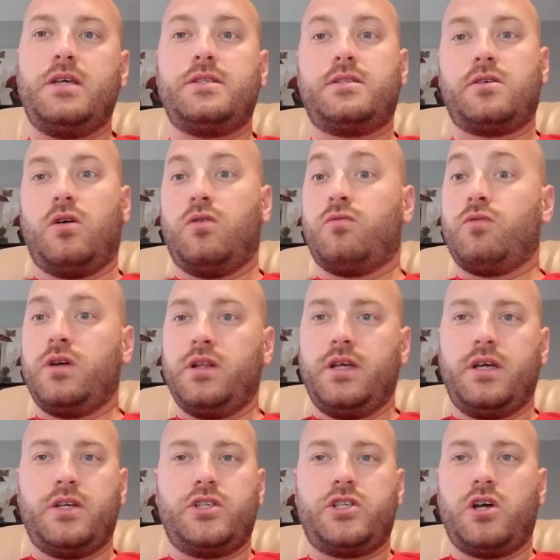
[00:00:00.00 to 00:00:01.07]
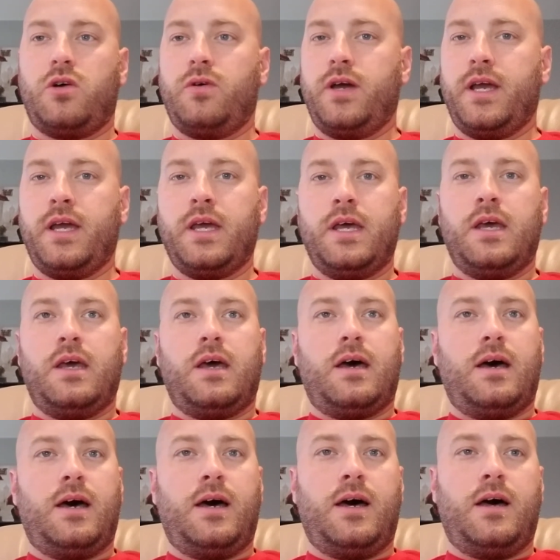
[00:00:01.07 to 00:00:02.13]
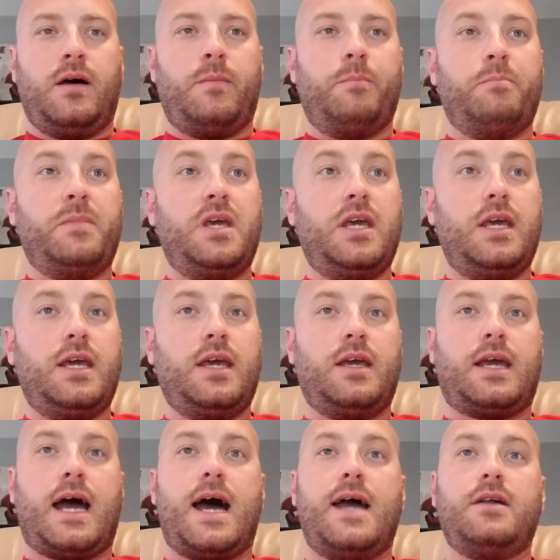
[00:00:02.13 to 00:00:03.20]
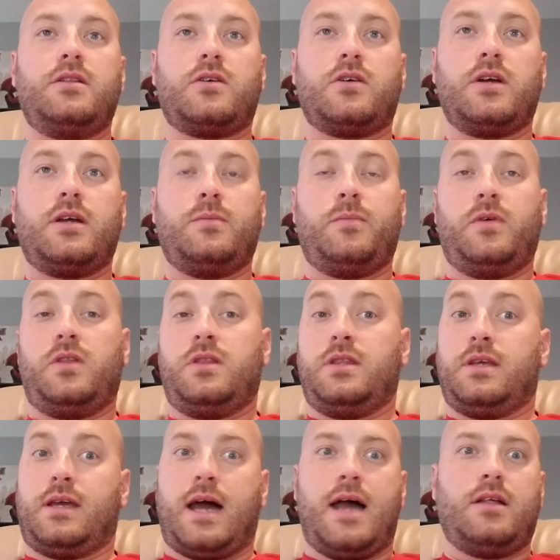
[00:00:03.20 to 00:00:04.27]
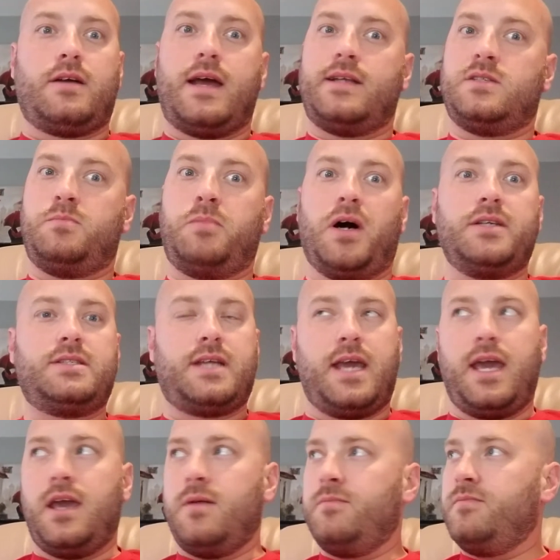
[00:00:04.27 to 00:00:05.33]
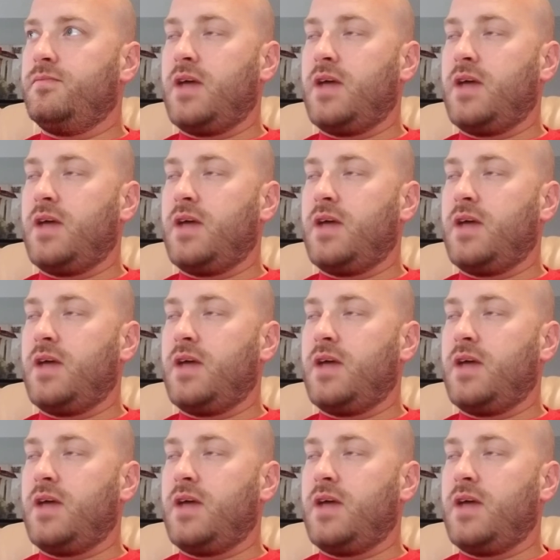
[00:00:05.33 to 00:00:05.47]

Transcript: So really good showing. Kyler had a bust game.